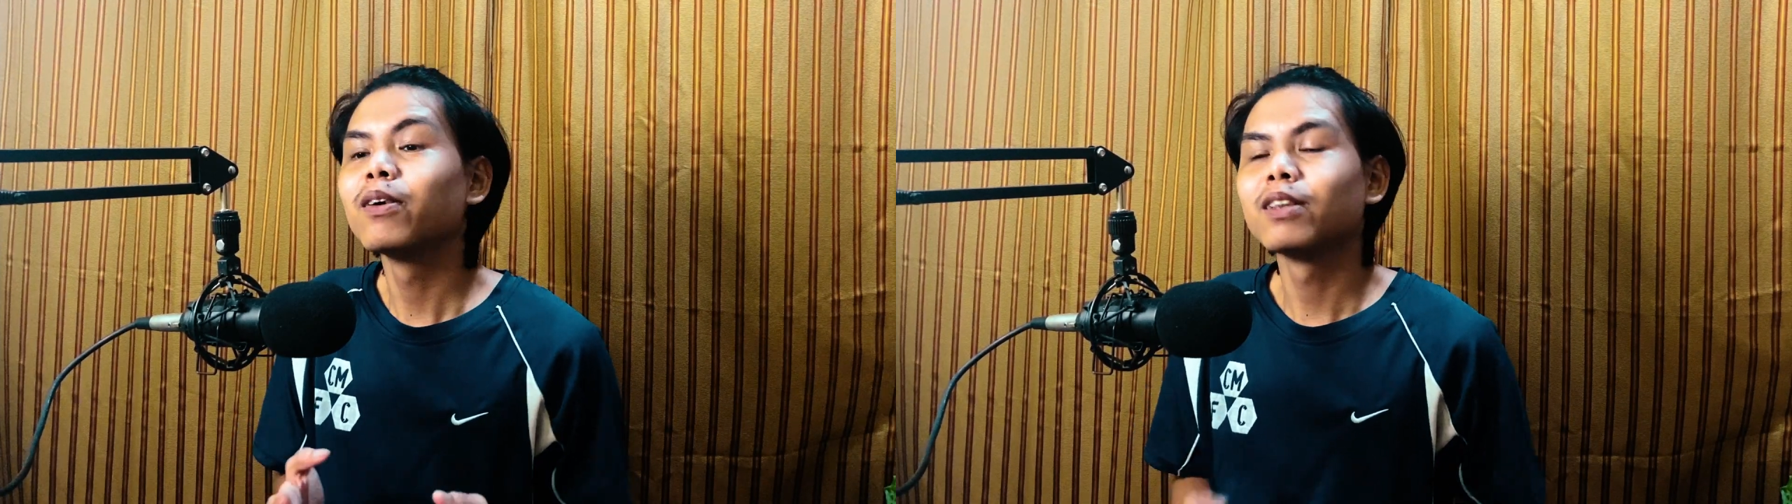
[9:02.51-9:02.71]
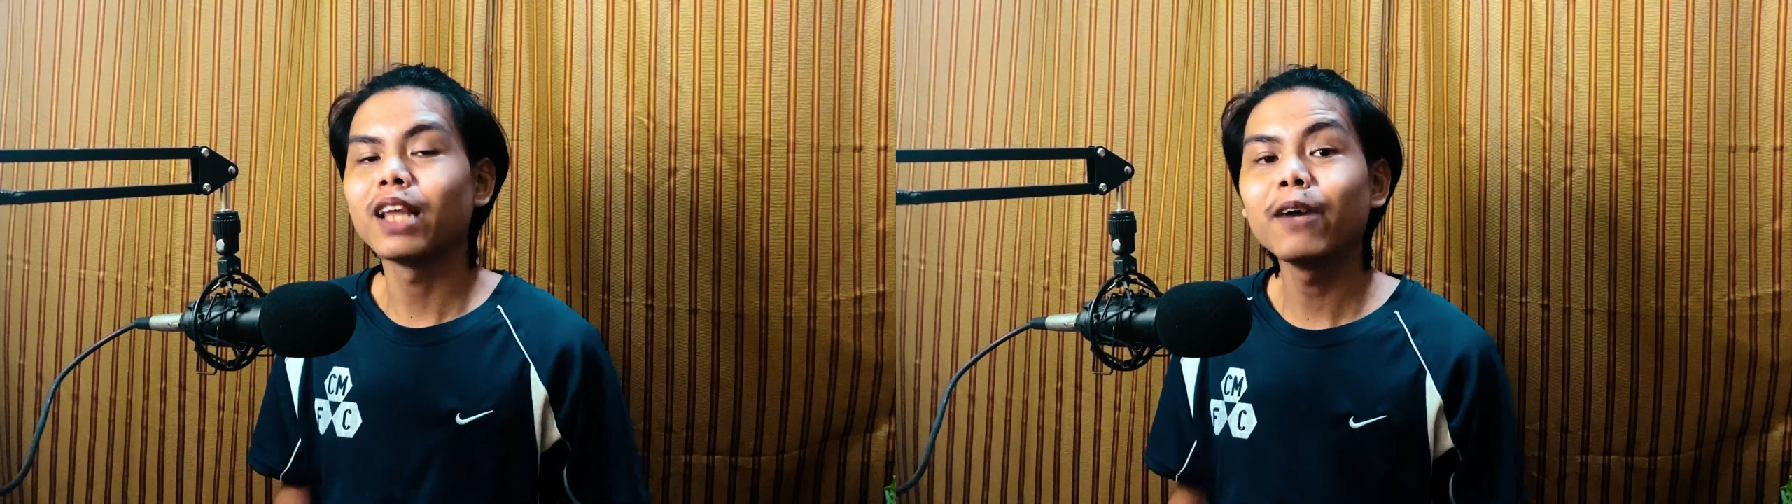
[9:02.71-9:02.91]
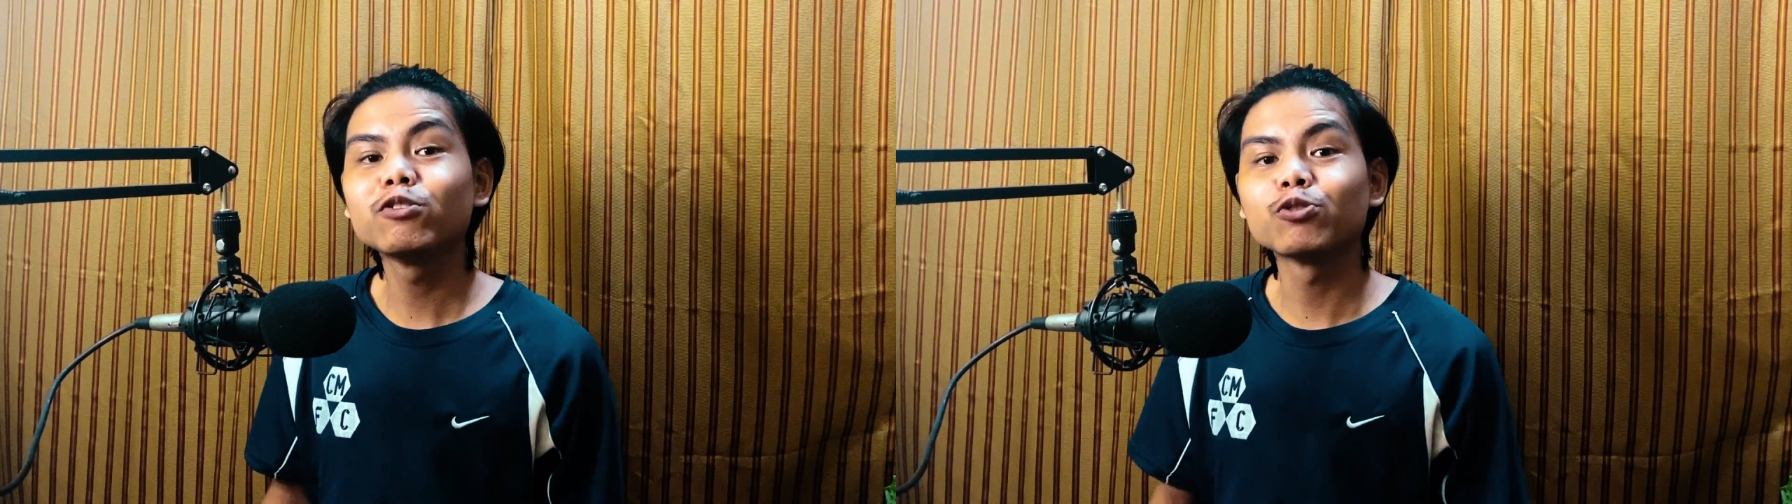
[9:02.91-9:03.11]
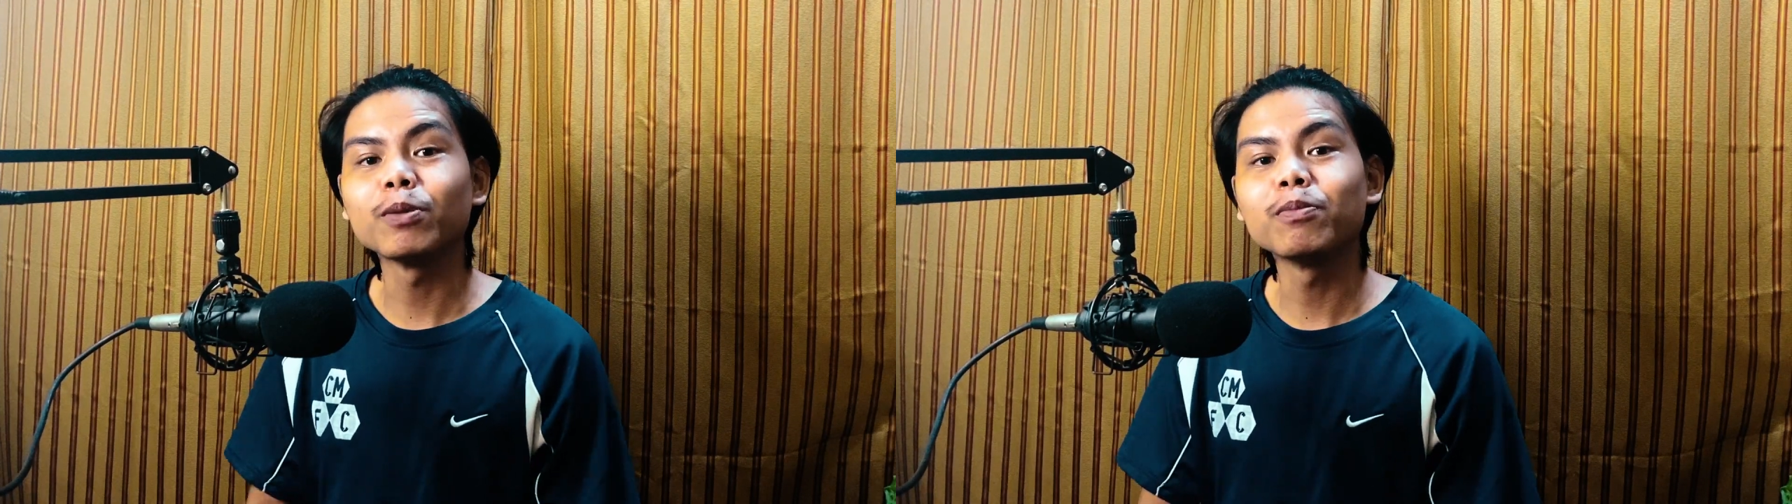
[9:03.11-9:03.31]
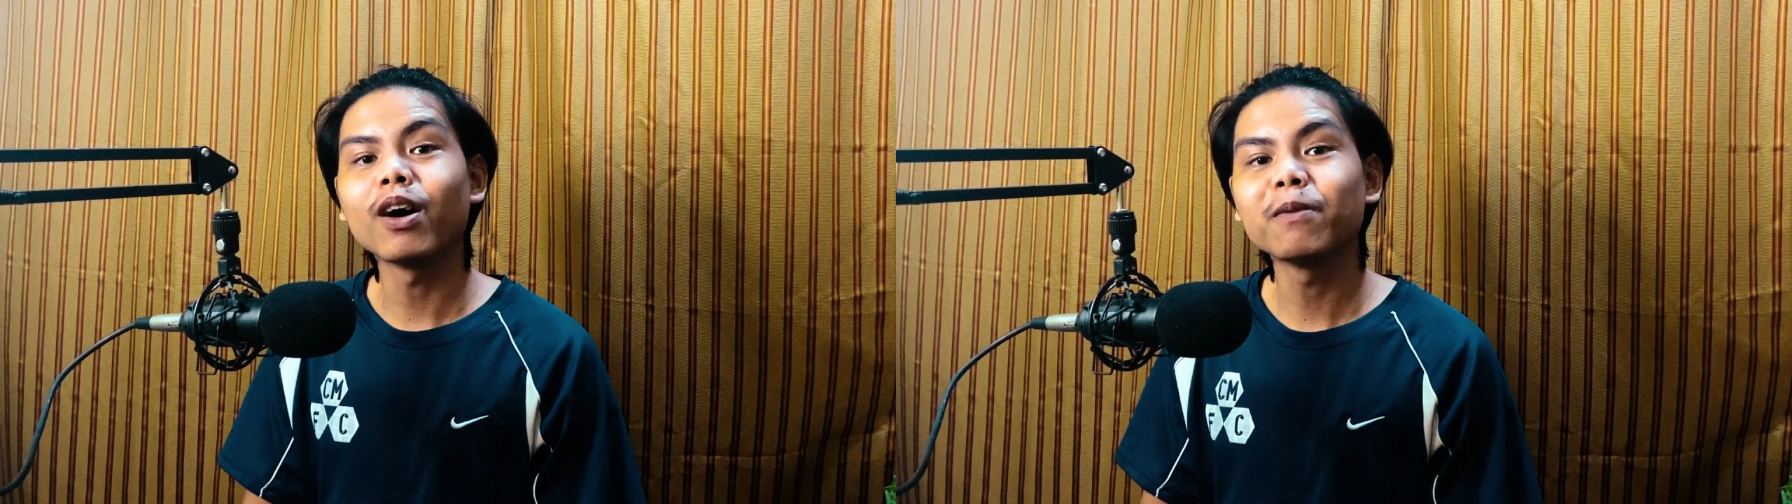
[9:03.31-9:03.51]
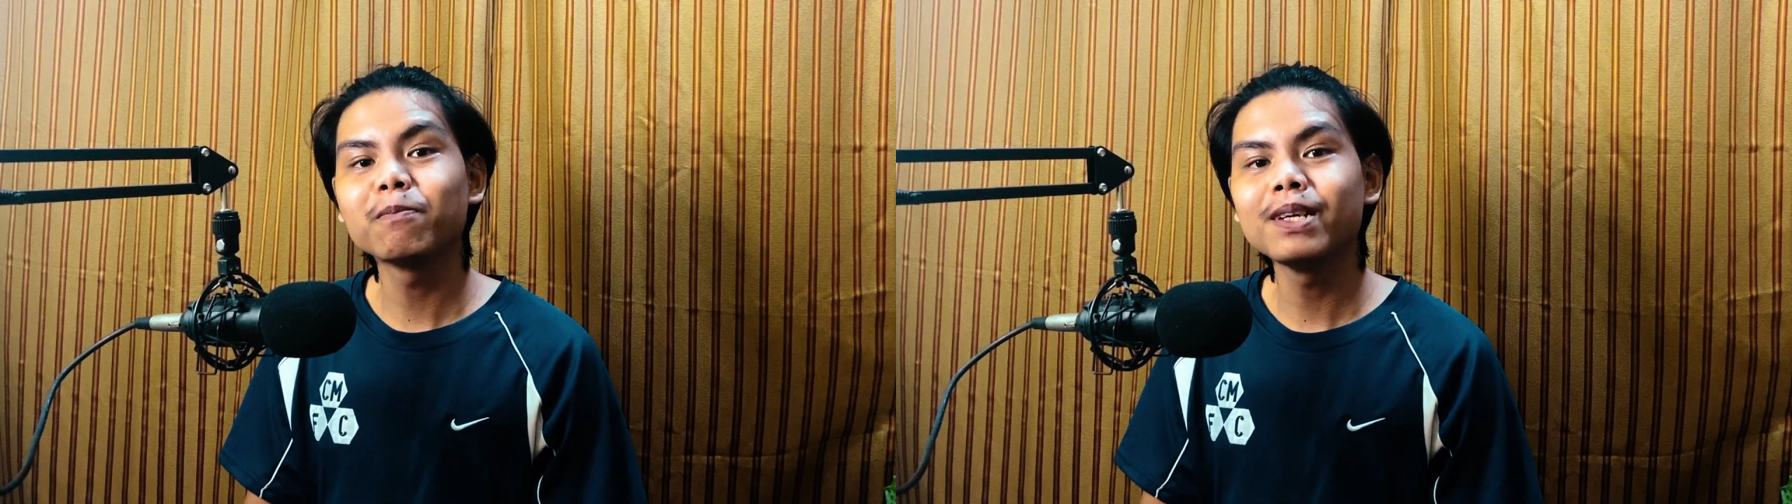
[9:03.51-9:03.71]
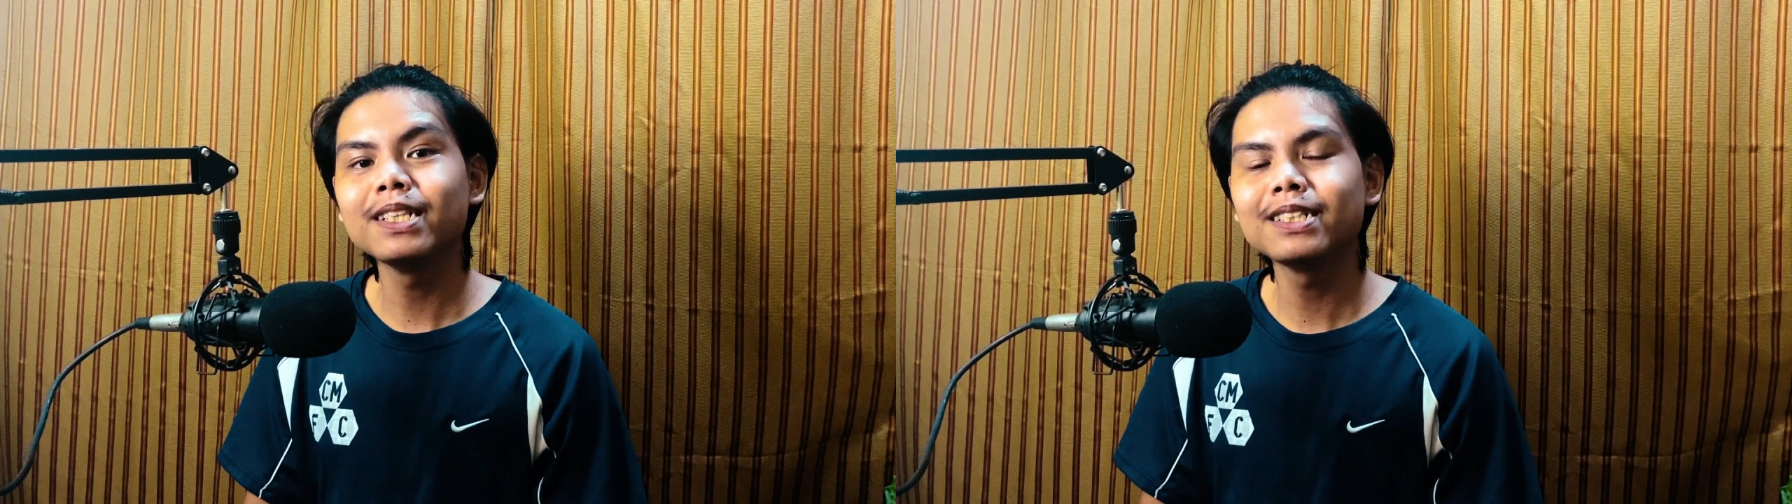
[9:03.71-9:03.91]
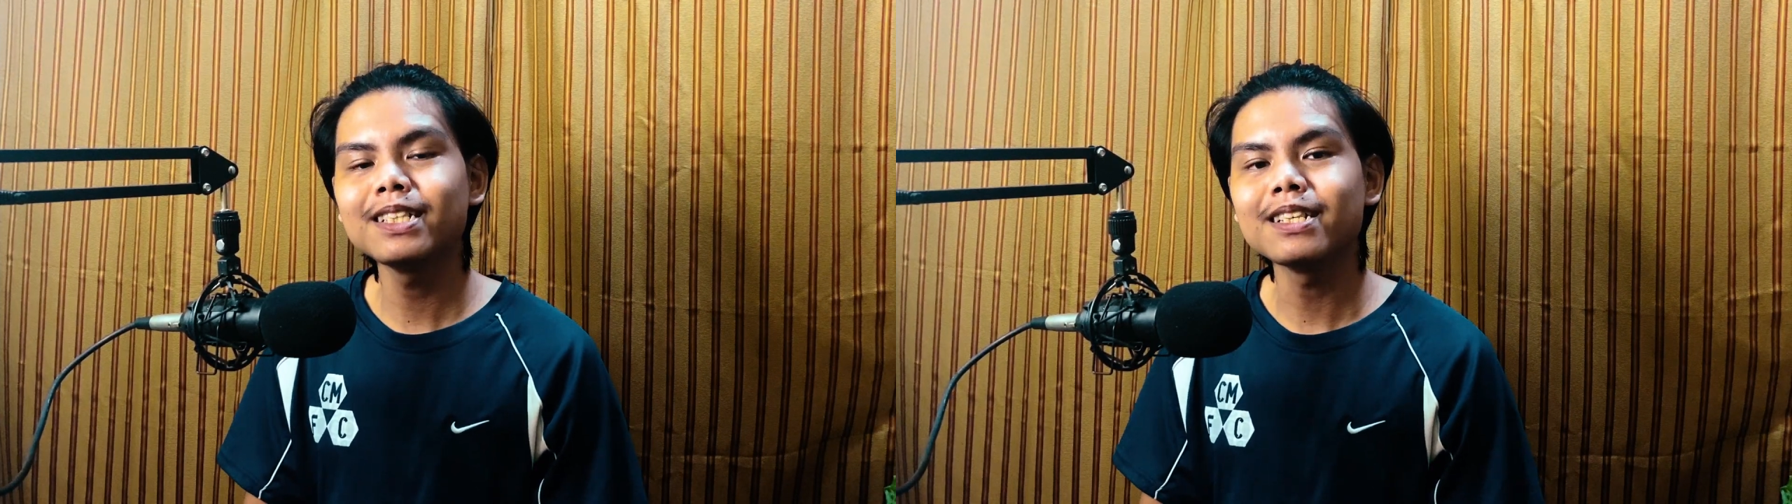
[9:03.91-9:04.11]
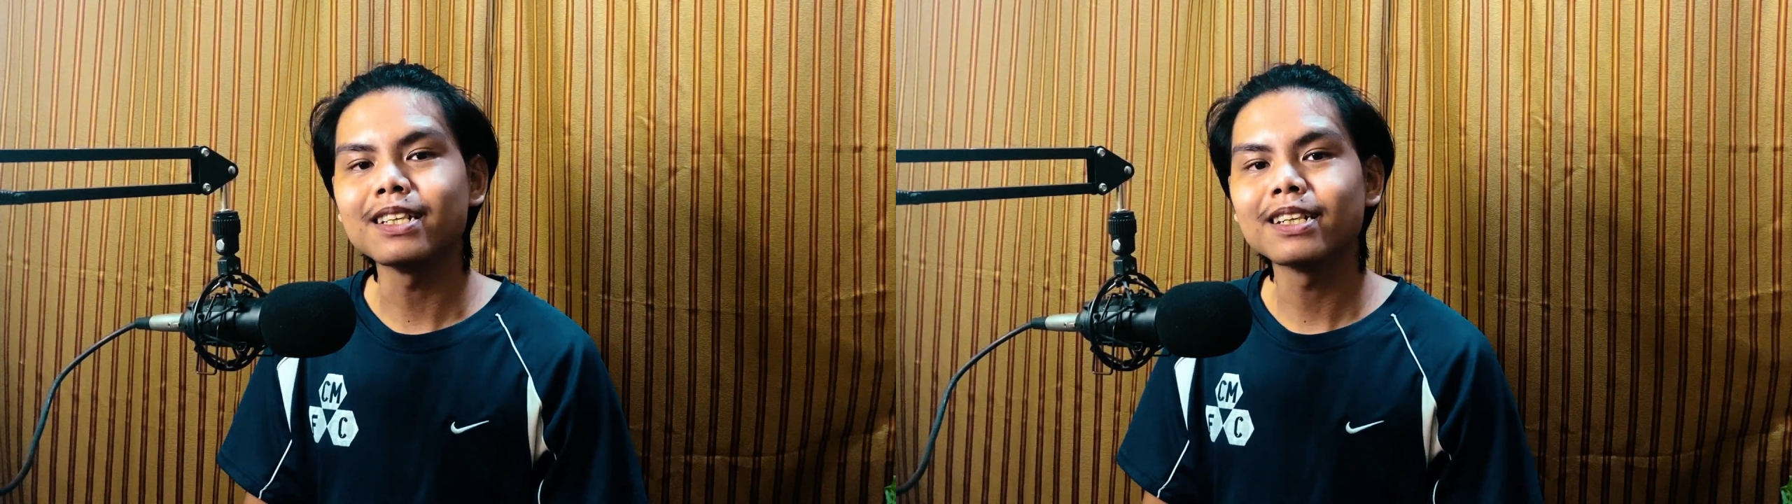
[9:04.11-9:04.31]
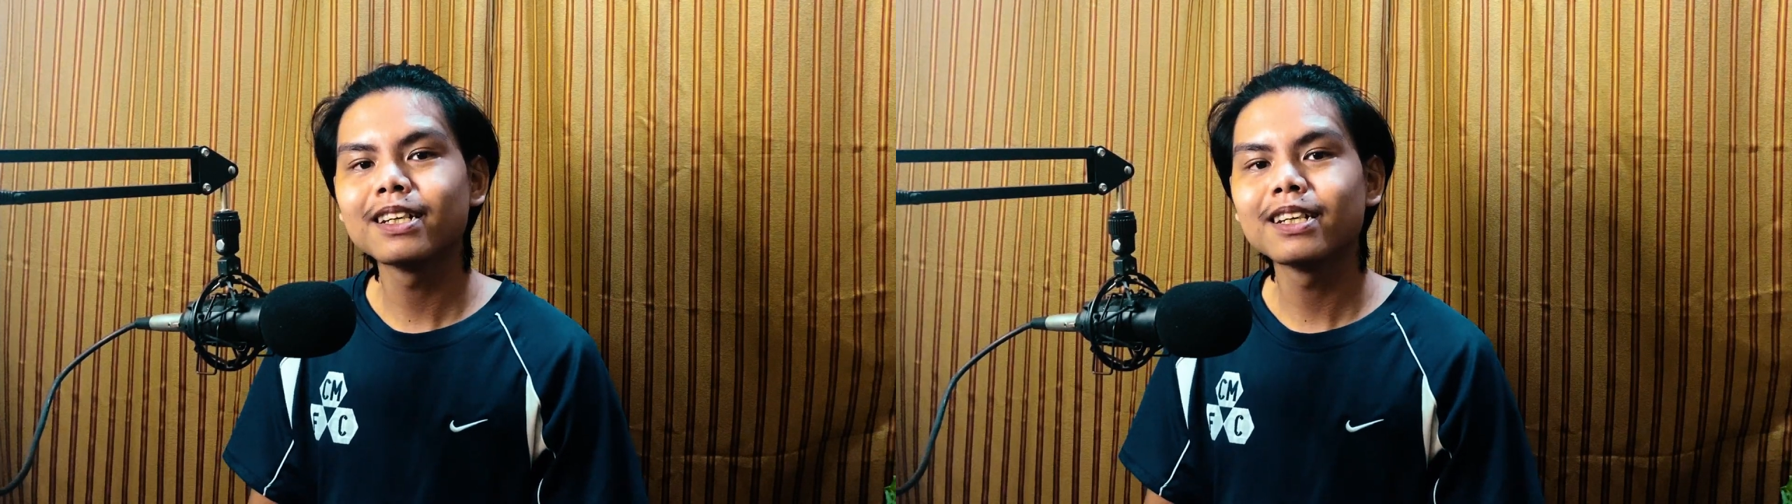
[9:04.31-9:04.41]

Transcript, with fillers: live streamed on PC.